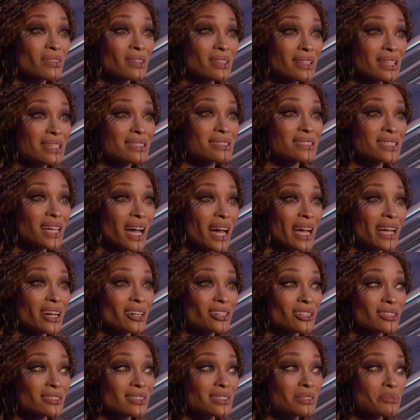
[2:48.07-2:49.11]
the
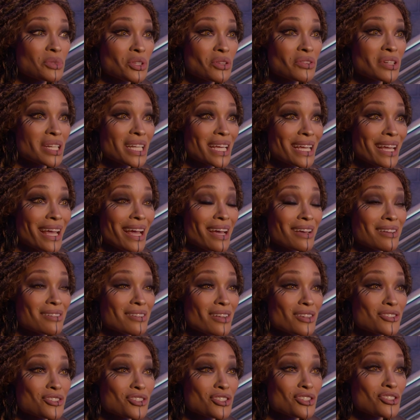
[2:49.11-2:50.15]
entire community and
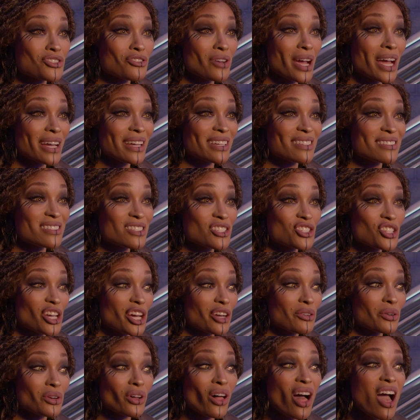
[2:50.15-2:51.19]
Dungeons & Dragons in
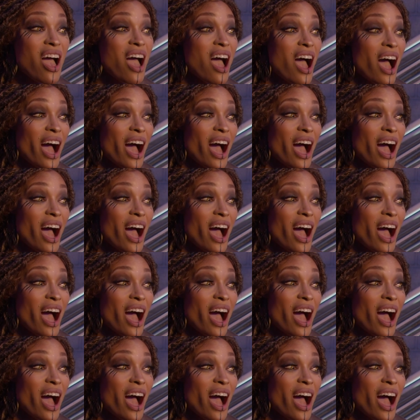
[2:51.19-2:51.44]
general.